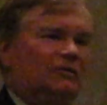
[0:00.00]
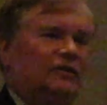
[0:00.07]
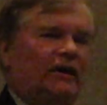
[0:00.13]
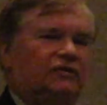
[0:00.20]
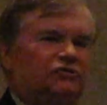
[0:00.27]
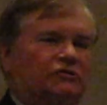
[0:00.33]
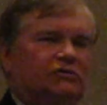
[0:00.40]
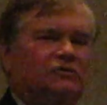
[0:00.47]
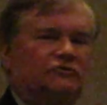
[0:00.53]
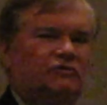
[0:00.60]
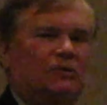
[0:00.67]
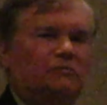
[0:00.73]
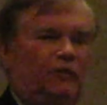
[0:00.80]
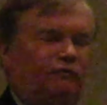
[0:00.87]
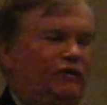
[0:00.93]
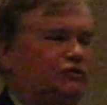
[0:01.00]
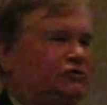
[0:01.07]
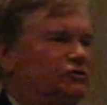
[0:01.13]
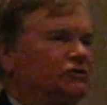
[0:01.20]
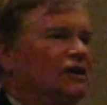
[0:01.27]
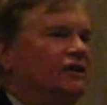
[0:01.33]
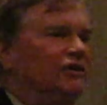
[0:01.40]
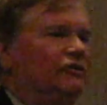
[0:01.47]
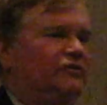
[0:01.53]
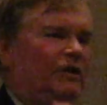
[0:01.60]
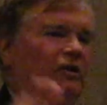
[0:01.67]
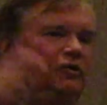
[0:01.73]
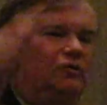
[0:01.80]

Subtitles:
election officials said, "Oh,